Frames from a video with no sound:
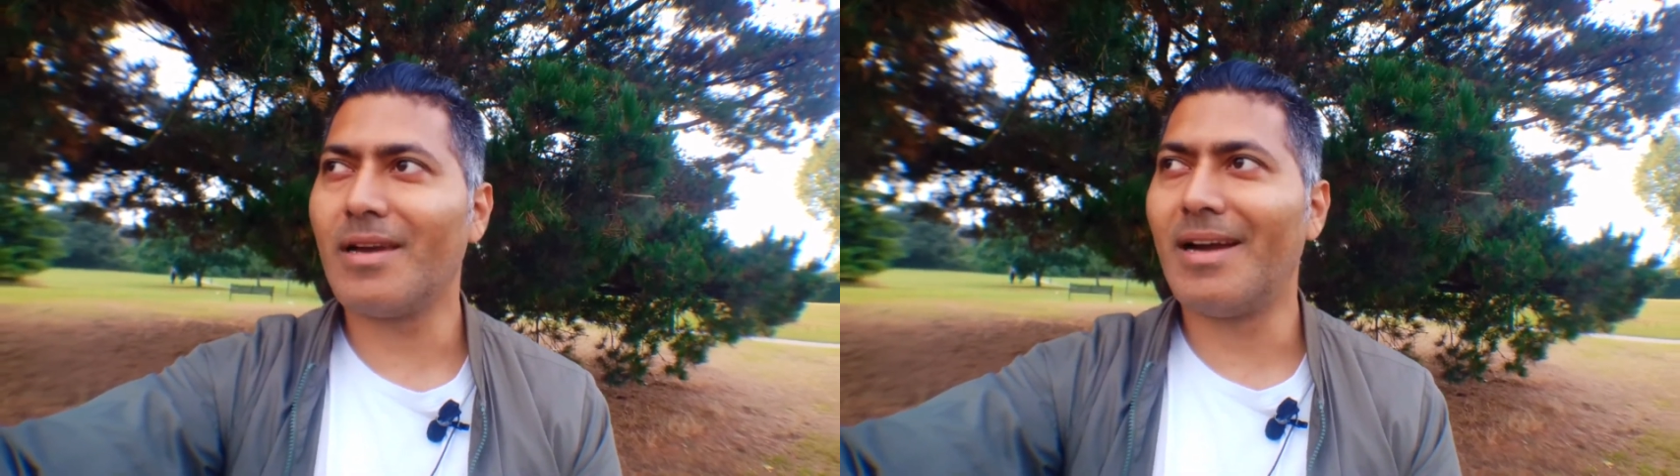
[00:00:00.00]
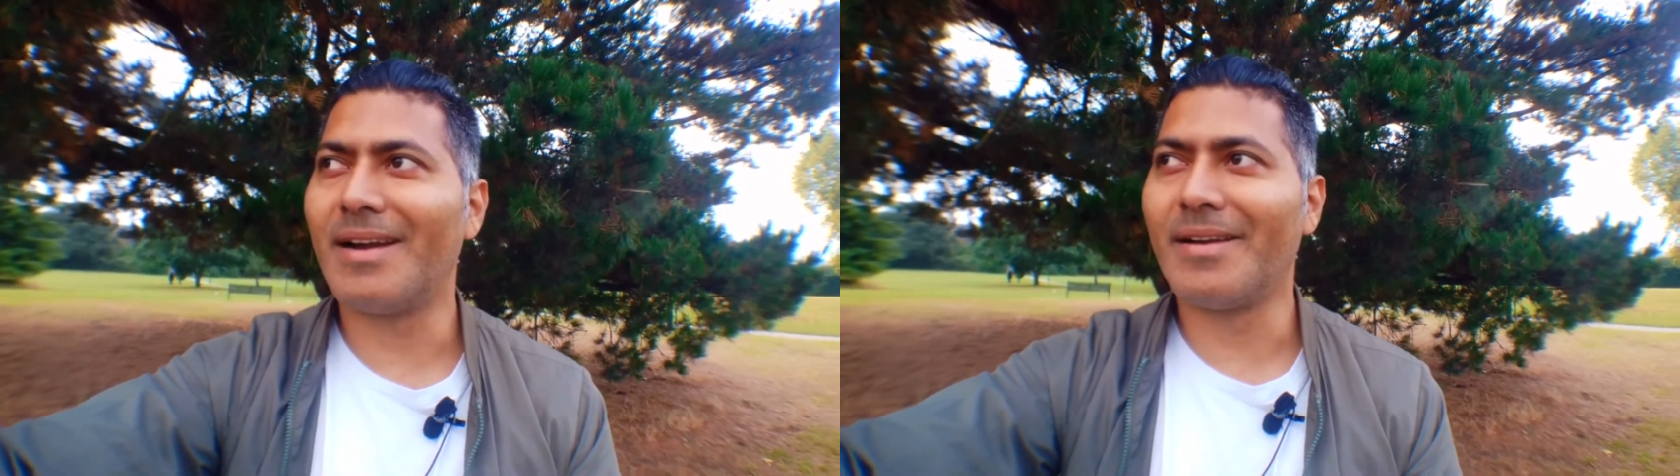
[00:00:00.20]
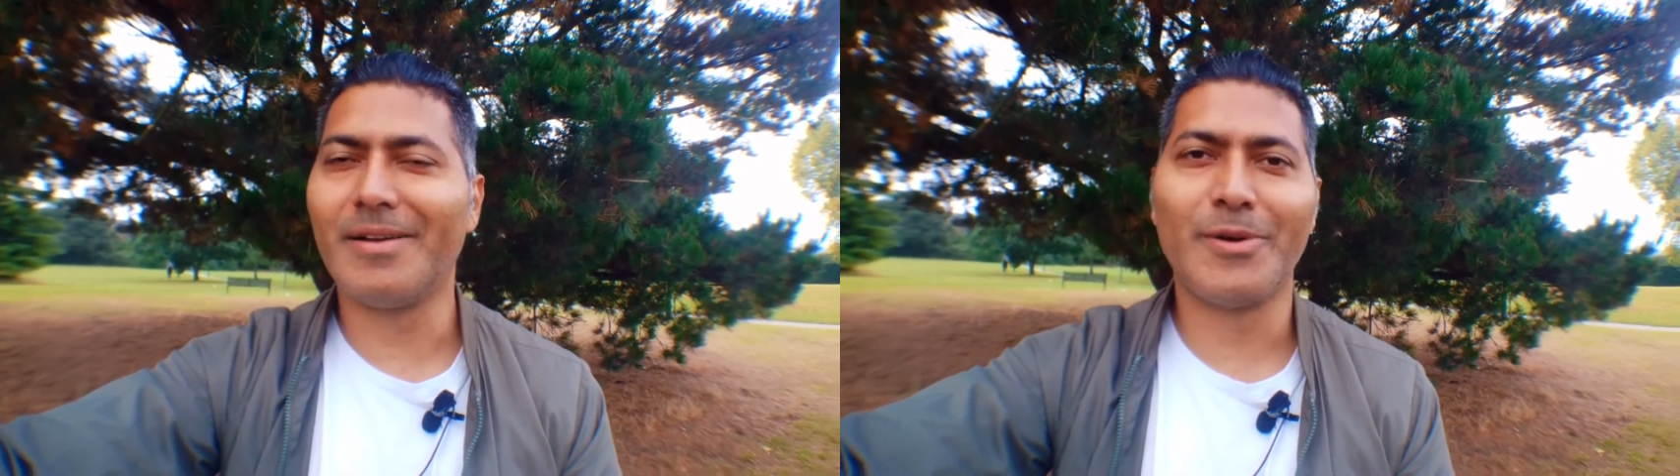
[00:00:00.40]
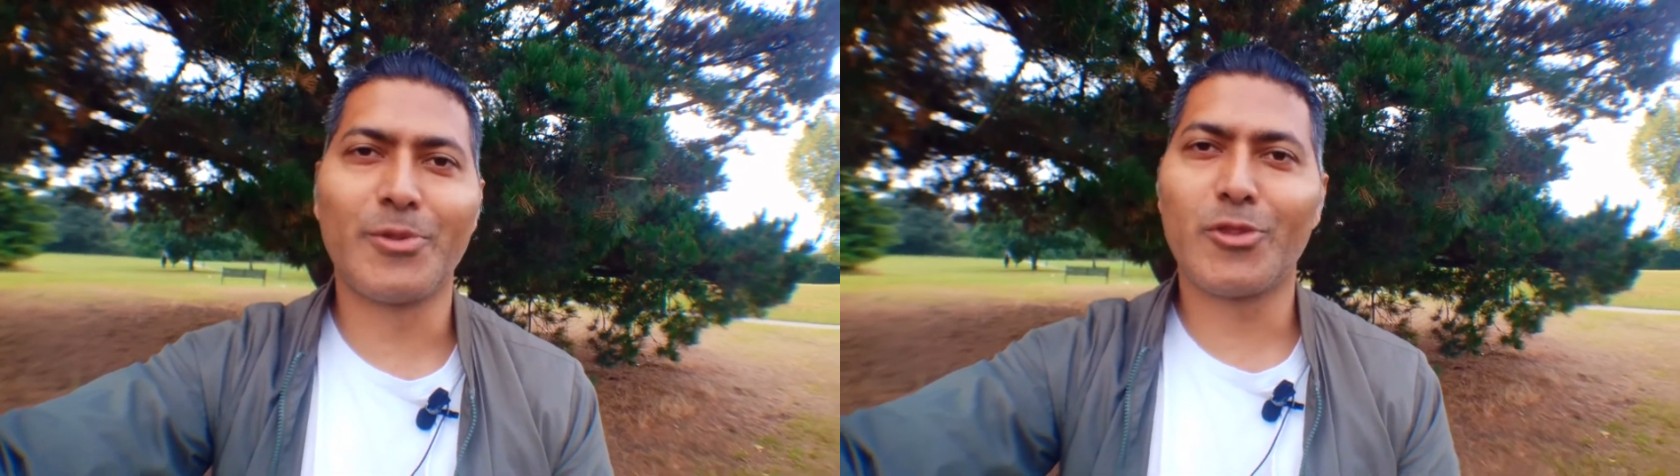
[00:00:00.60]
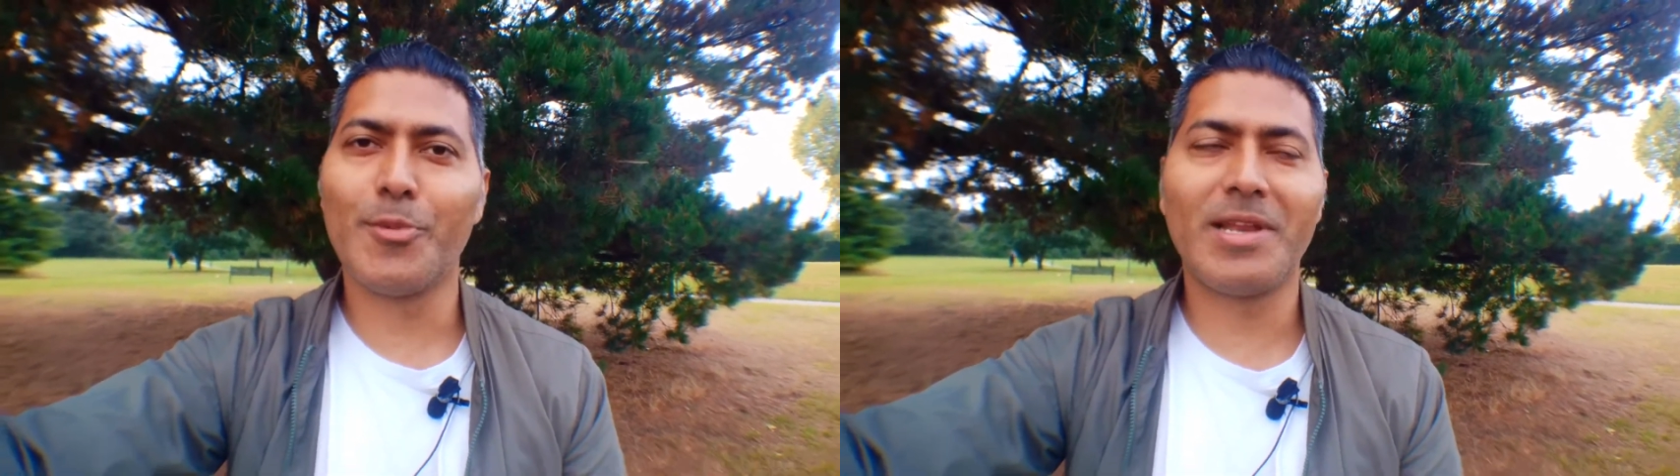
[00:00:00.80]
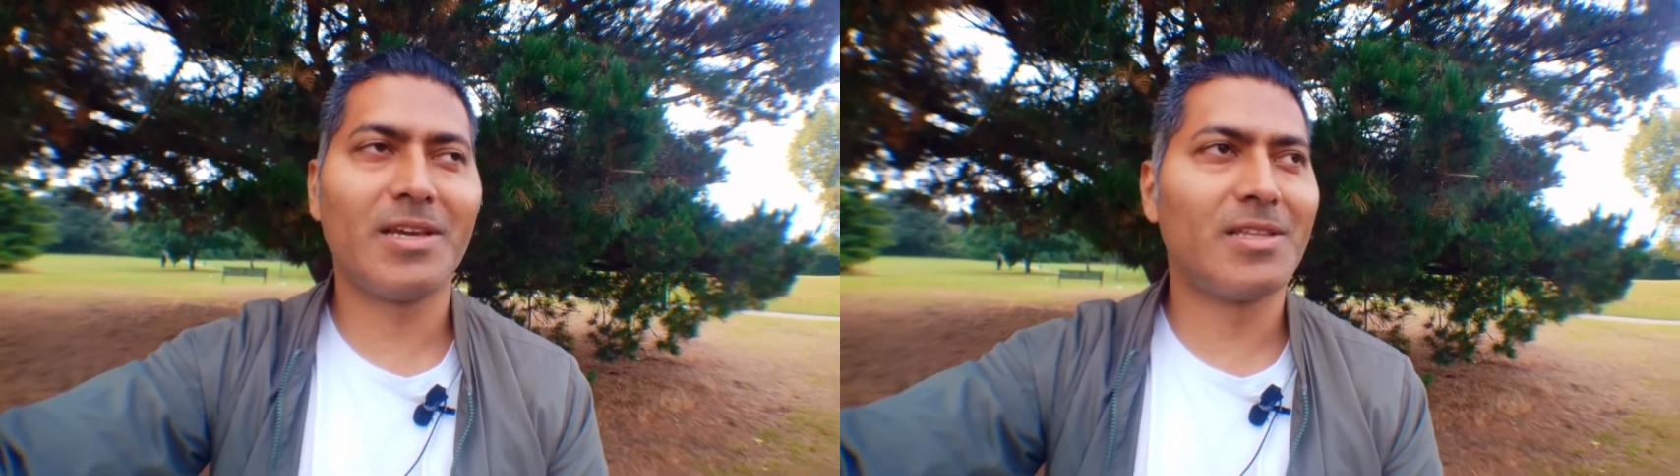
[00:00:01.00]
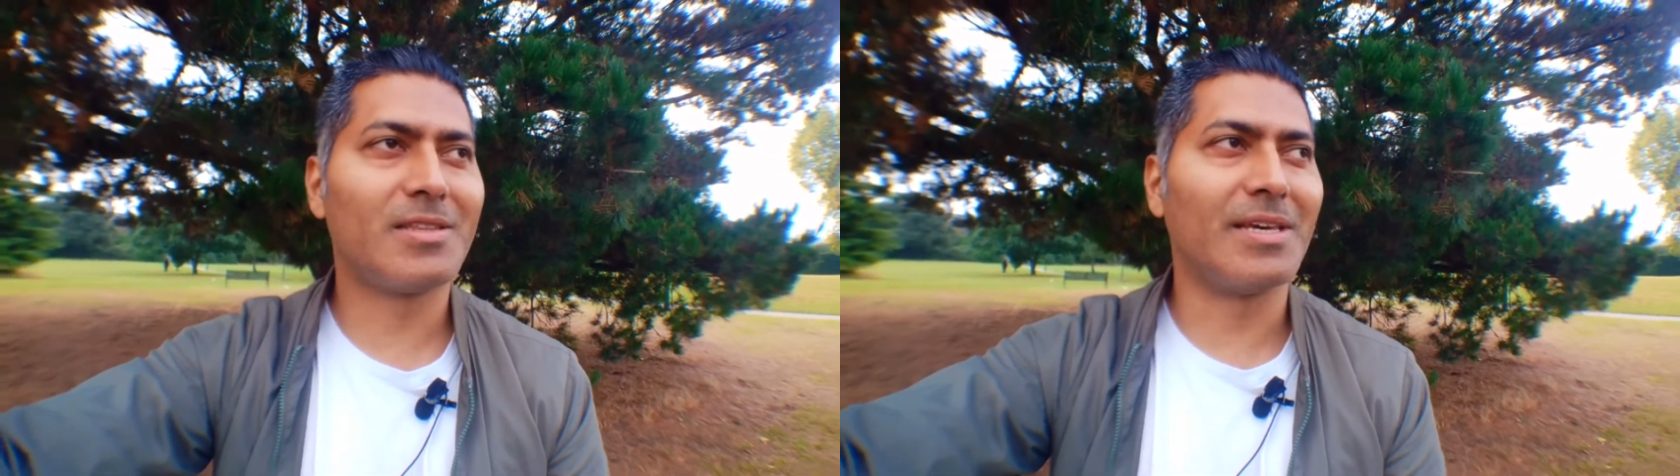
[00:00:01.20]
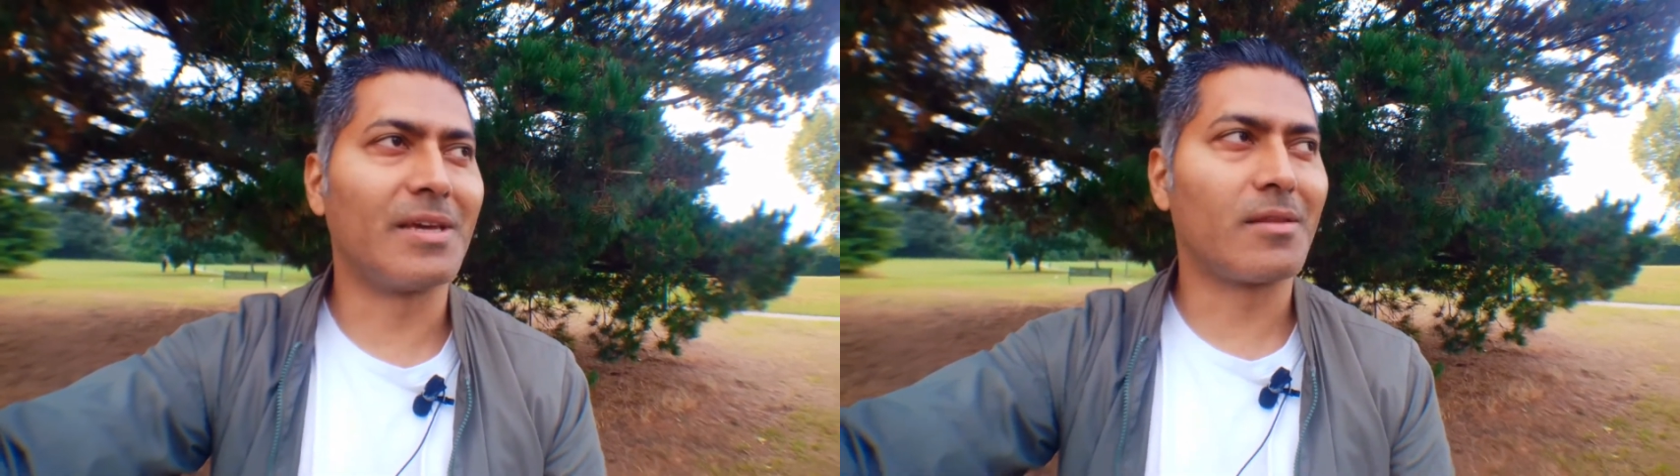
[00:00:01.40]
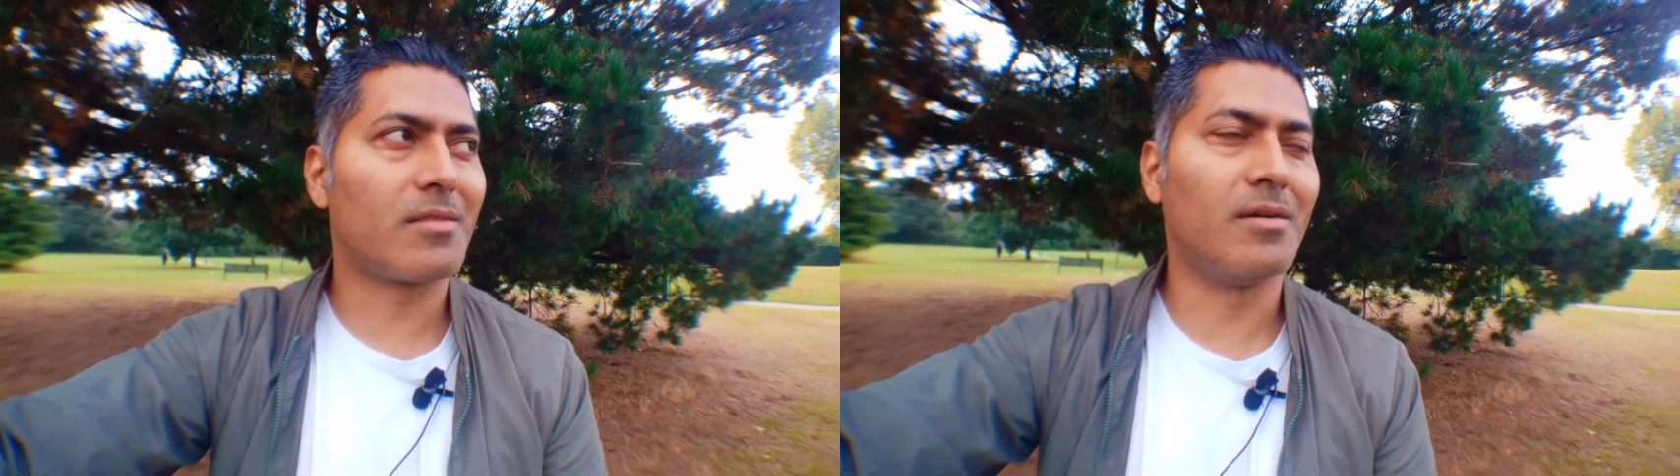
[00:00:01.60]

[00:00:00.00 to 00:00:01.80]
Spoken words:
and so many other things